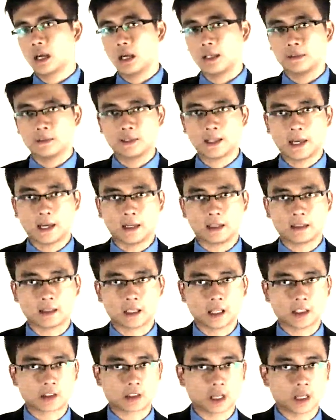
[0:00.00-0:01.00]
and then
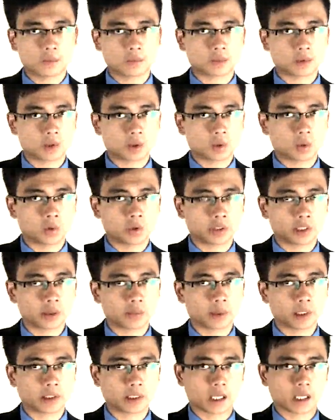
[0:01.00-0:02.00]
it's up to the audit
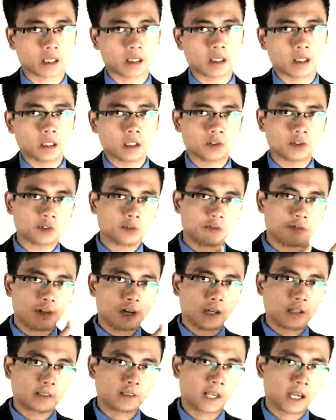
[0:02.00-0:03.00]
committee to
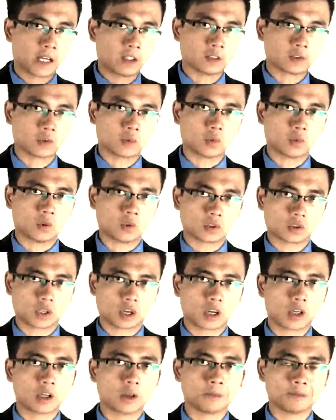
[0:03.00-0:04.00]
find out what's
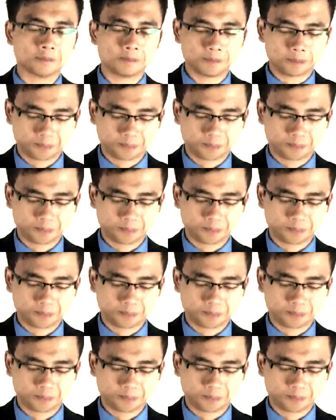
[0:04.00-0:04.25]
going on.